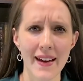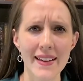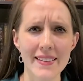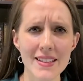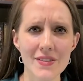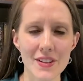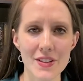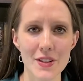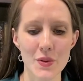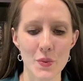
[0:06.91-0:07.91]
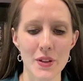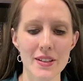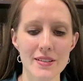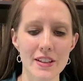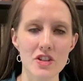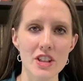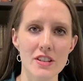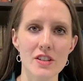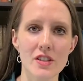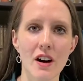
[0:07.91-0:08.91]
In these verses, we see
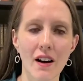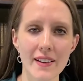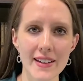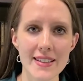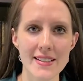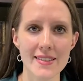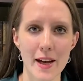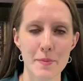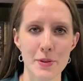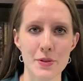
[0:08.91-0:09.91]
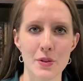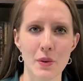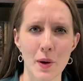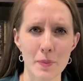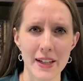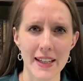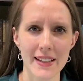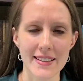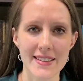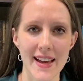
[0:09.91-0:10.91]
Jesus calling his disciples to
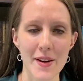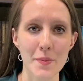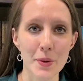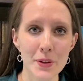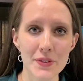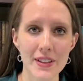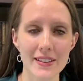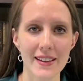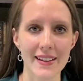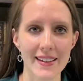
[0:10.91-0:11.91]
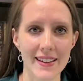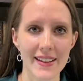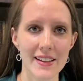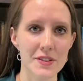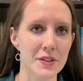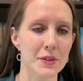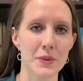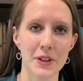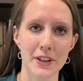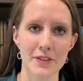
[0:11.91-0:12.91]
obedience and proving that he is the
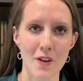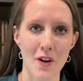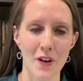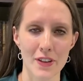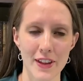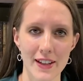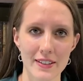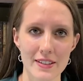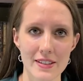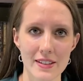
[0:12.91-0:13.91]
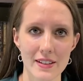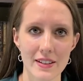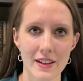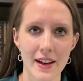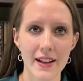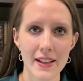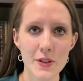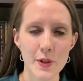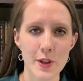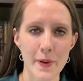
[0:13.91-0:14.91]
Lord of all things.
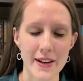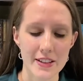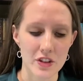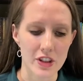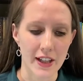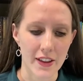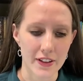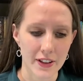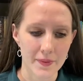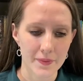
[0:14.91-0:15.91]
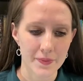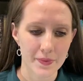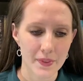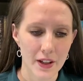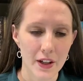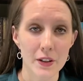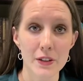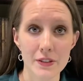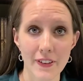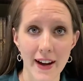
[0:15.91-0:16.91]
Let's read the passage together.
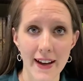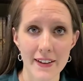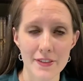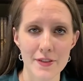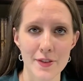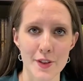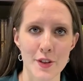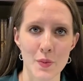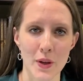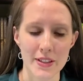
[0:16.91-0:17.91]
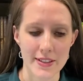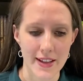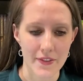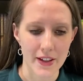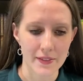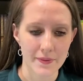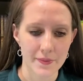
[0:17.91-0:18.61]
Luke 5, verses 1 to 7.